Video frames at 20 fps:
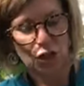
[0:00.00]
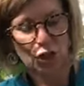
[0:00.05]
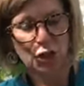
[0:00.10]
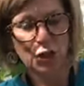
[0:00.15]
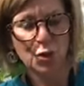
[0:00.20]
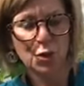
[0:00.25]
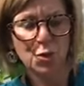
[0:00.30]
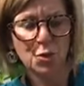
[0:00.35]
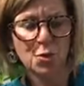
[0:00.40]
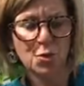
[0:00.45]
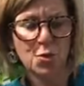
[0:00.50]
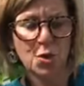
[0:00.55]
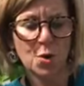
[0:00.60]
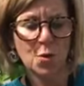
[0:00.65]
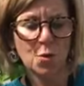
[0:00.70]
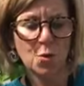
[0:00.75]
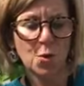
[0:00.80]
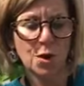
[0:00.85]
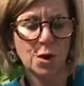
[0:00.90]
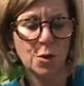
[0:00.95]

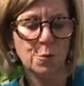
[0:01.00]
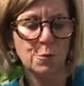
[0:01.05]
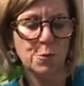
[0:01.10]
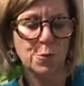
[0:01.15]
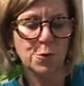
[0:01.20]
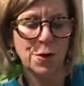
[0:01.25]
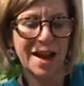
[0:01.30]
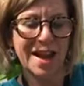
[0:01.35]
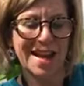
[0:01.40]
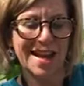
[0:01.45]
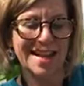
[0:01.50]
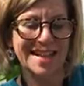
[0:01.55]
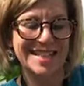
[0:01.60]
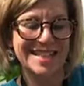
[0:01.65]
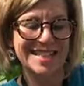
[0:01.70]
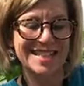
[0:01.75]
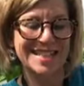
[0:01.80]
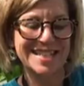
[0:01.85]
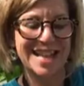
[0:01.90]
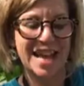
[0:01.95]
you will
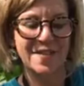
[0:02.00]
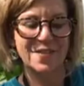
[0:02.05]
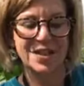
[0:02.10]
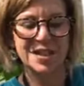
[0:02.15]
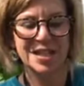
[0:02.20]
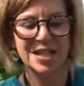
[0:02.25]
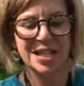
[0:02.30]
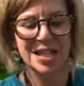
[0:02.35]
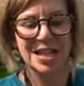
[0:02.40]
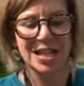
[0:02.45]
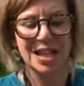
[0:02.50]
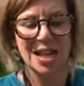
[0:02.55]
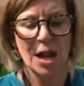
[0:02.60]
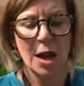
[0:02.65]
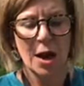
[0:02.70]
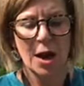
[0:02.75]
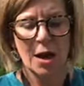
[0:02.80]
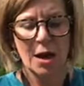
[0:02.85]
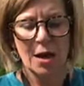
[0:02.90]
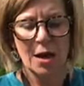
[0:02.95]
break 75%